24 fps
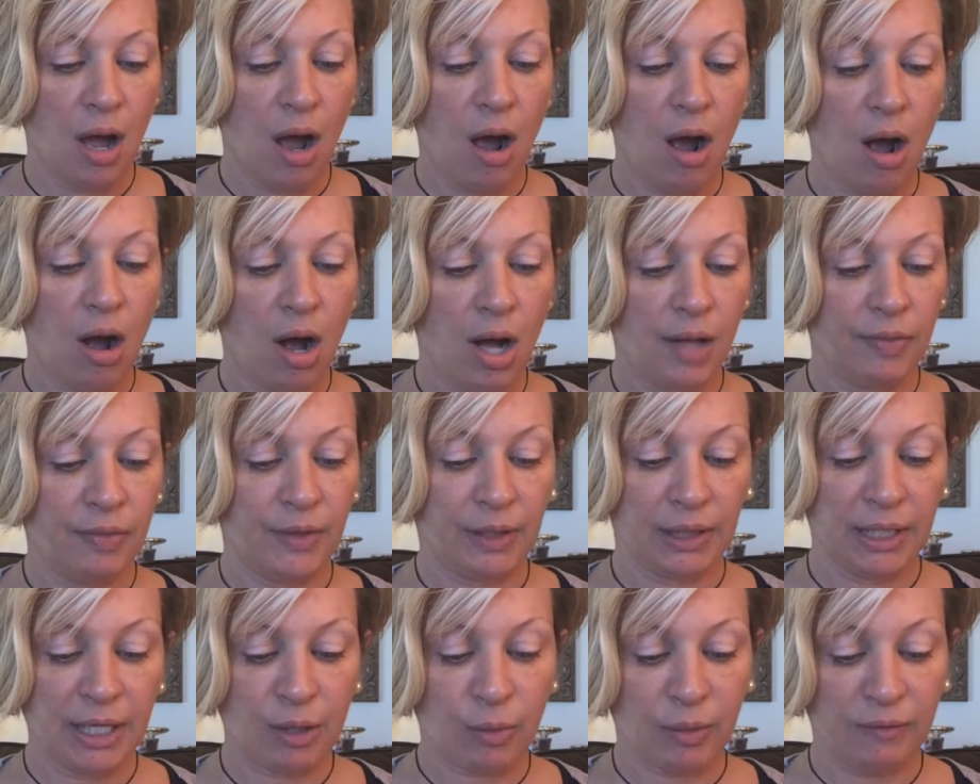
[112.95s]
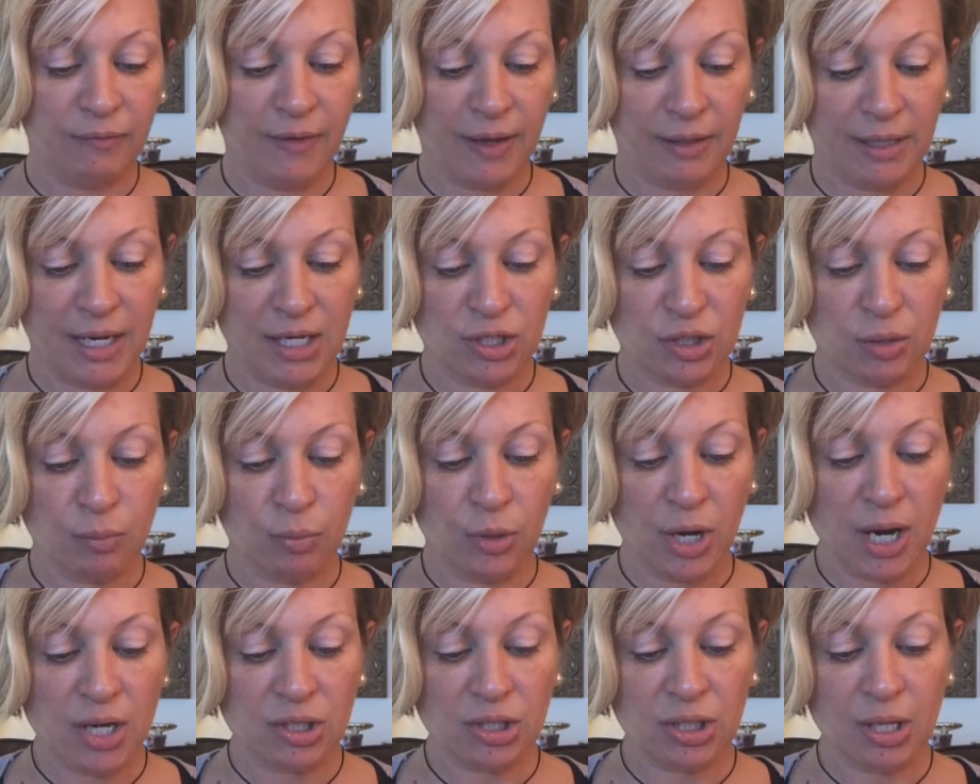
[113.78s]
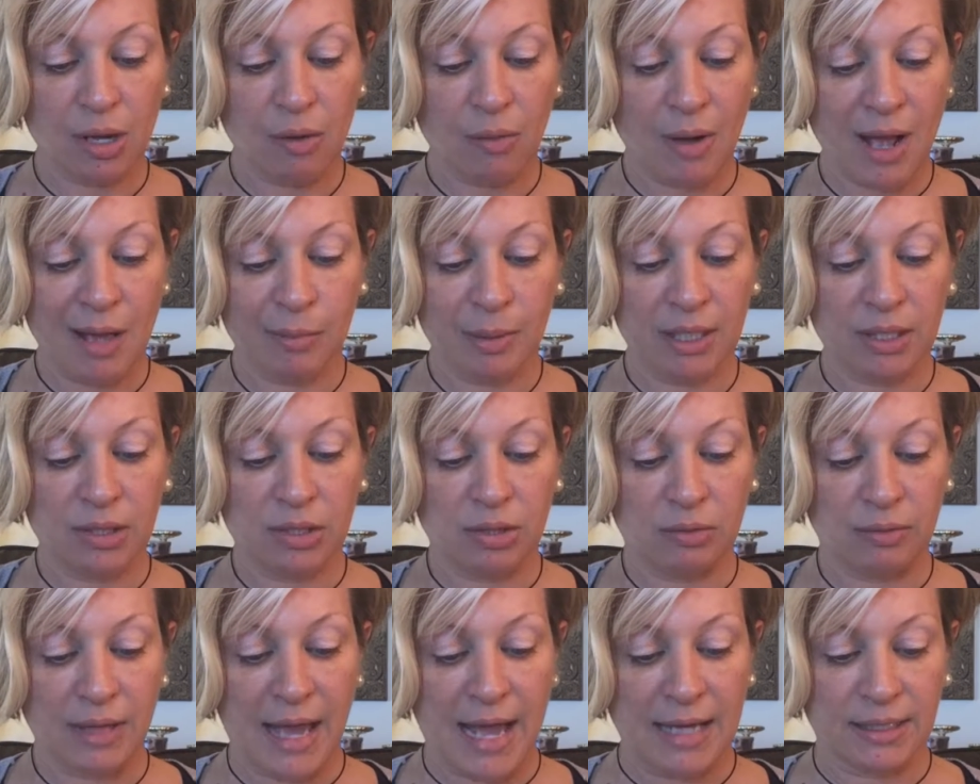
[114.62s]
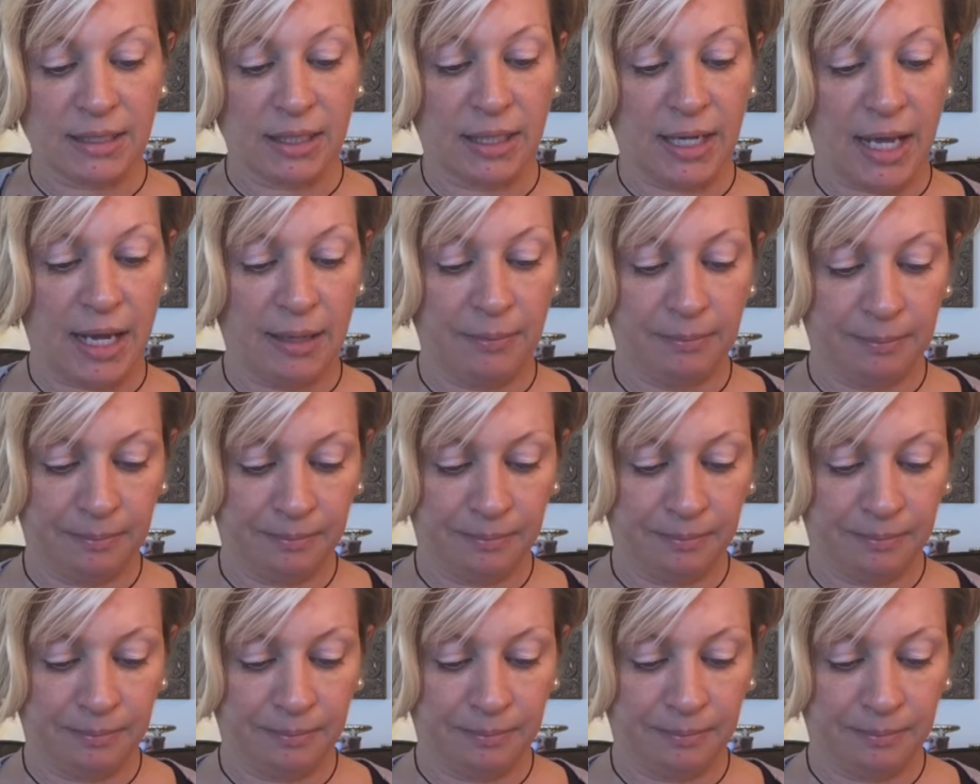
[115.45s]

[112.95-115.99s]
on the liquid foundation brush, so I'm going to do that today.